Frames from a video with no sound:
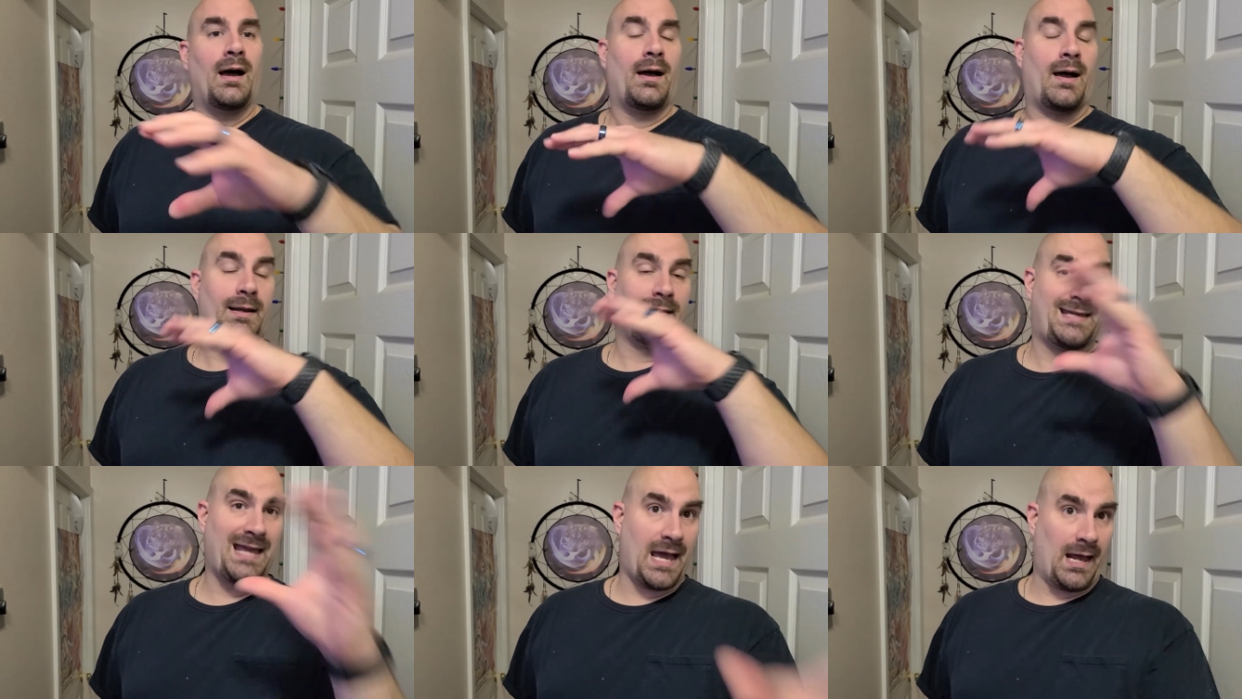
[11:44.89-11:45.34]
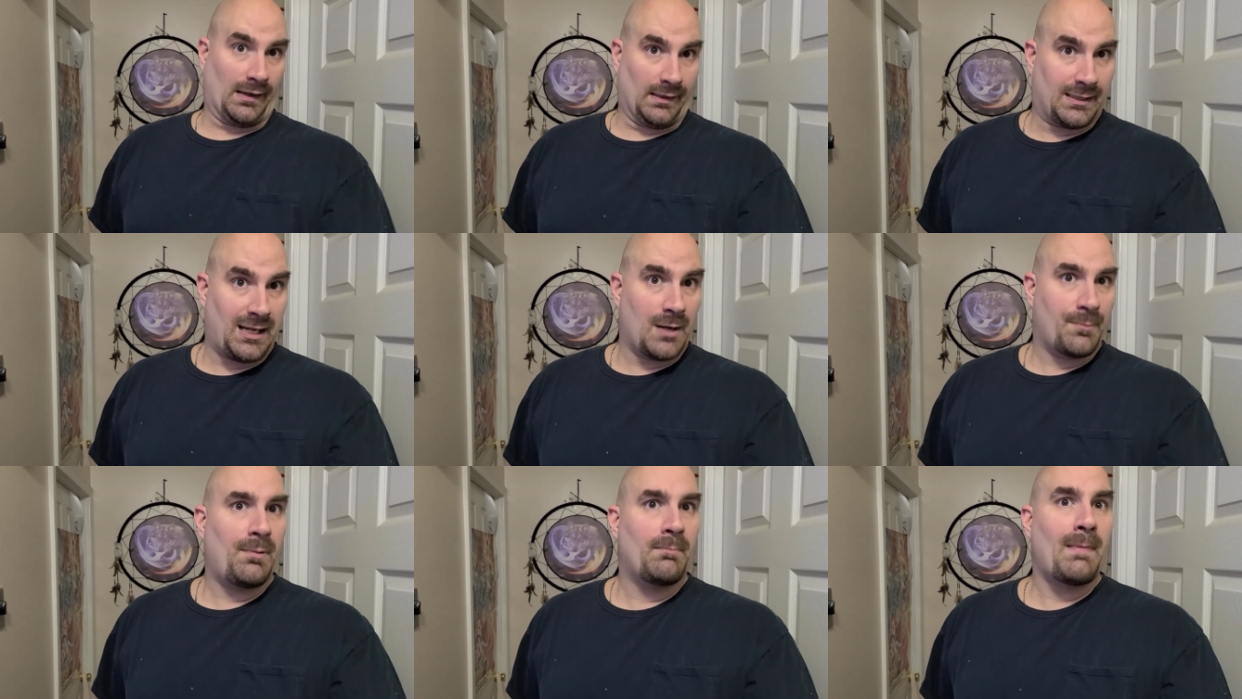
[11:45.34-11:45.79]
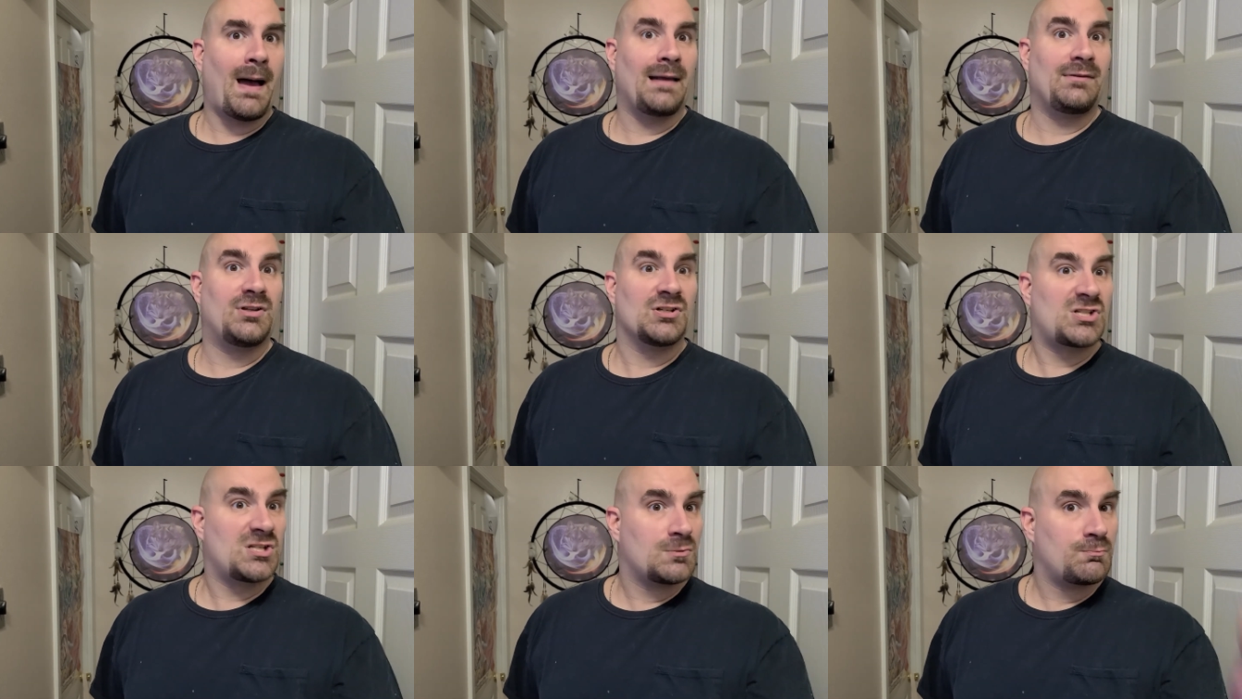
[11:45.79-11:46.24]
Again, keep in mind,
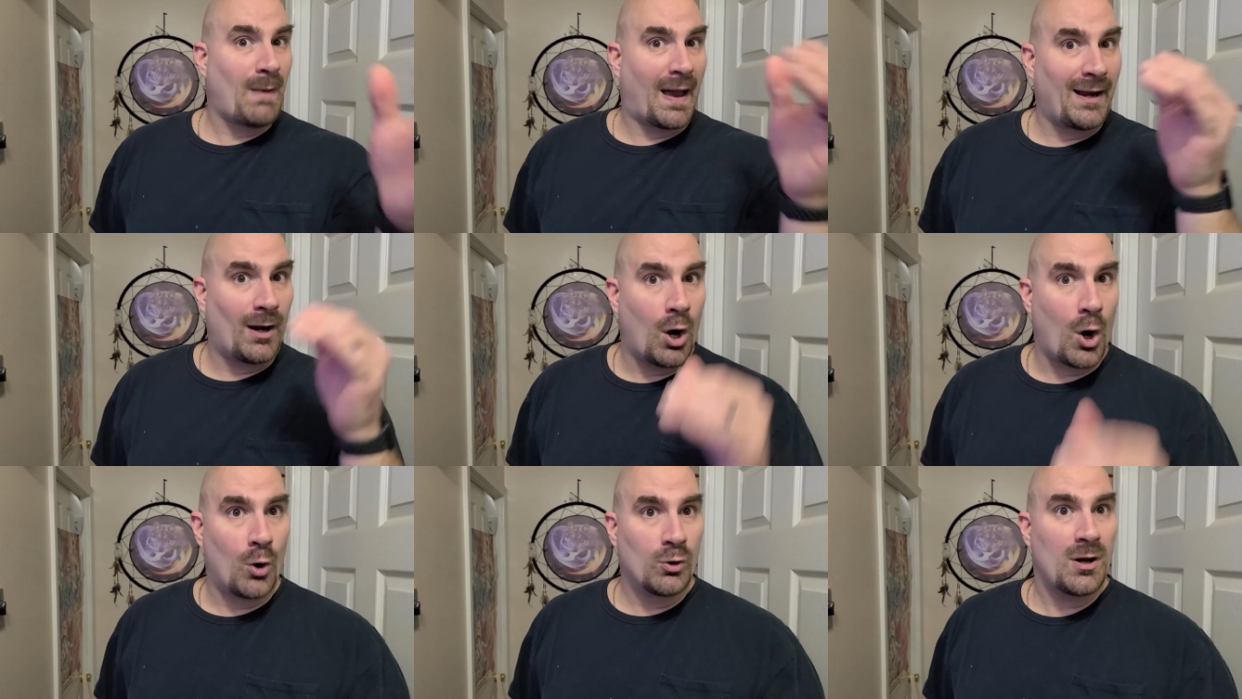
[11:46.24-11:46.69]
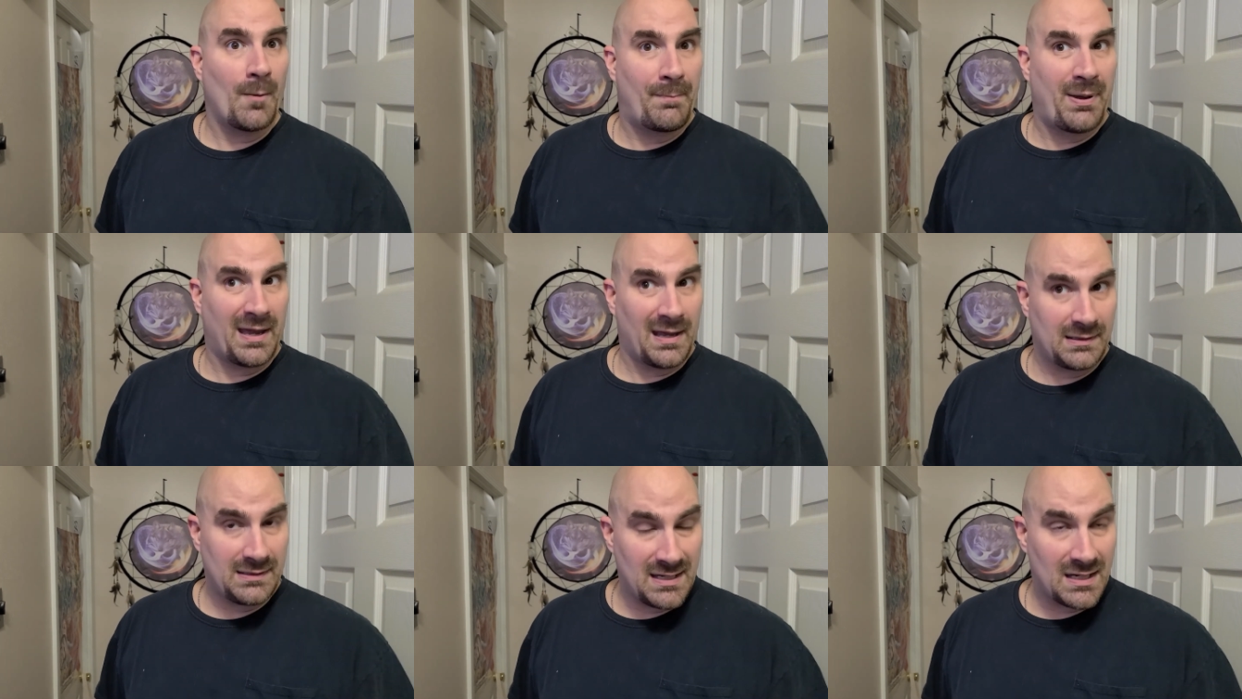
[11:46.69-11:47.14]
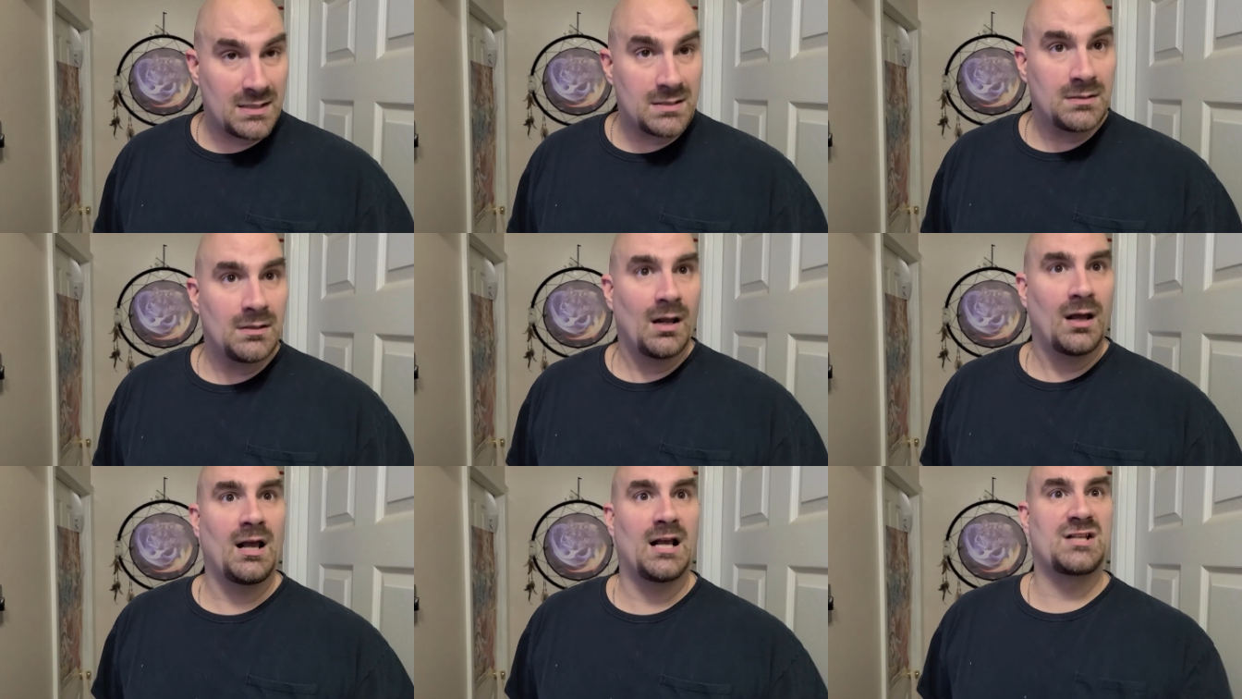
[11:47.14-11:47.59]
this is my own opinion